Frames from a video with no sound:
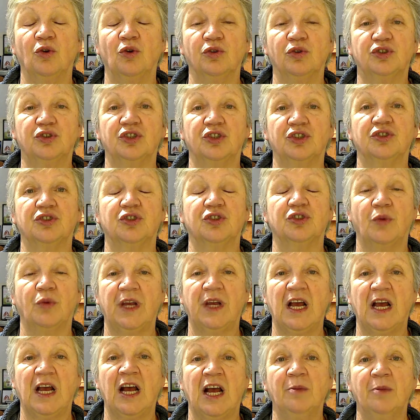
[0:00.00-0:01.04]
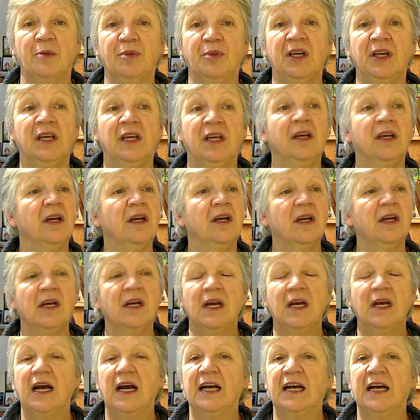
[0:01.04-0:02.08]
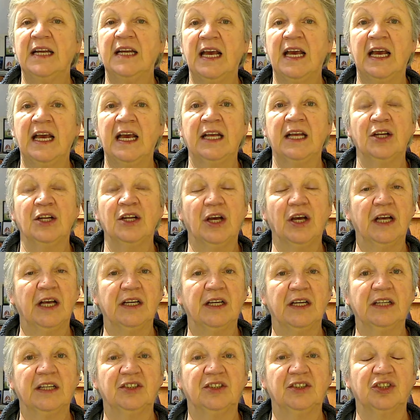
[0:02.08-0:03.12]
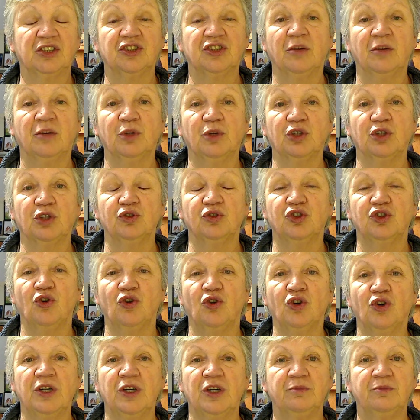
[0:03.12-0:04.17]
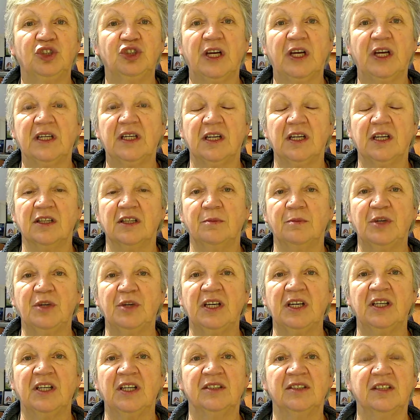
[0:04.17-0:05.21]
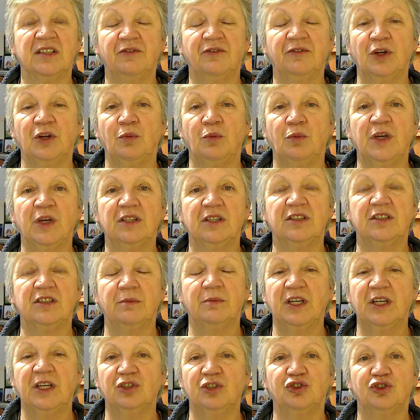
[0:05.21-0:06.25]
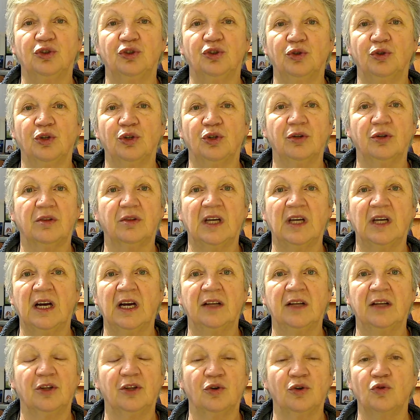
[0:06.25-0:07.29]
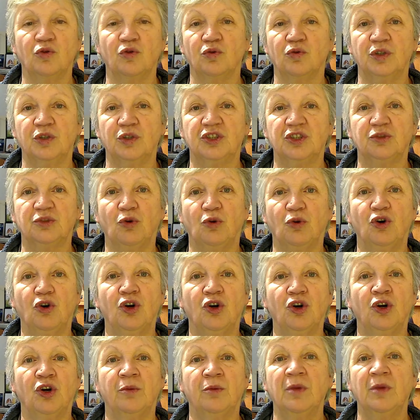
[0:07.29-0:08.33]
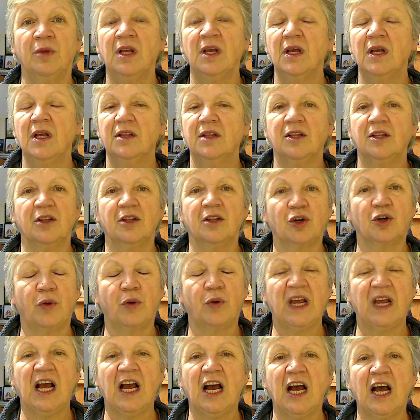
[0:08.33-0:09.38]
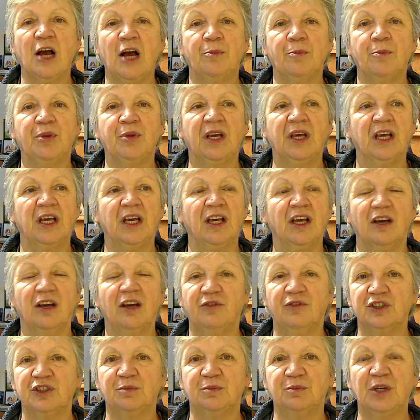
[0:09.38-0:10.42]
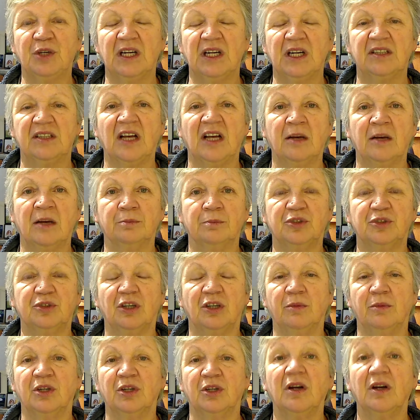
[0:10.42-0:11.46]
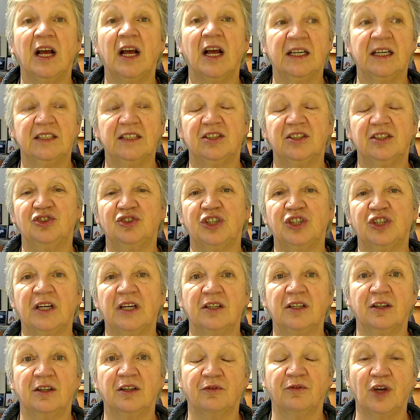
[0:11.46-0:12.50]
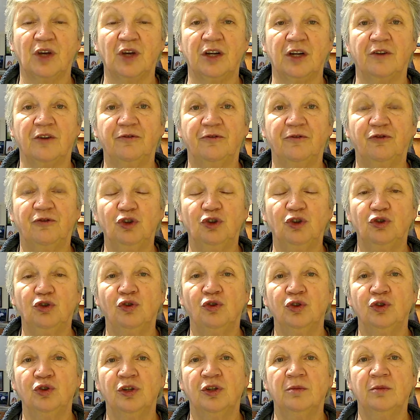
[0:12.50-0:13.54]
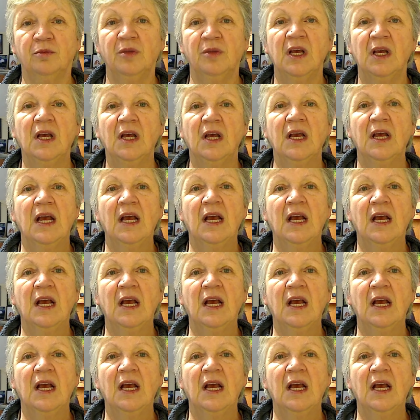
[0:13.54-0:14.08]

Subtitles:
the orchard's quite happy. And then as the summer goes on, I'm checking the bees every week to make sure that they're not going to swarm, that they're quite happy. If it's been a damp summer, I need to check that they've got enough food on them.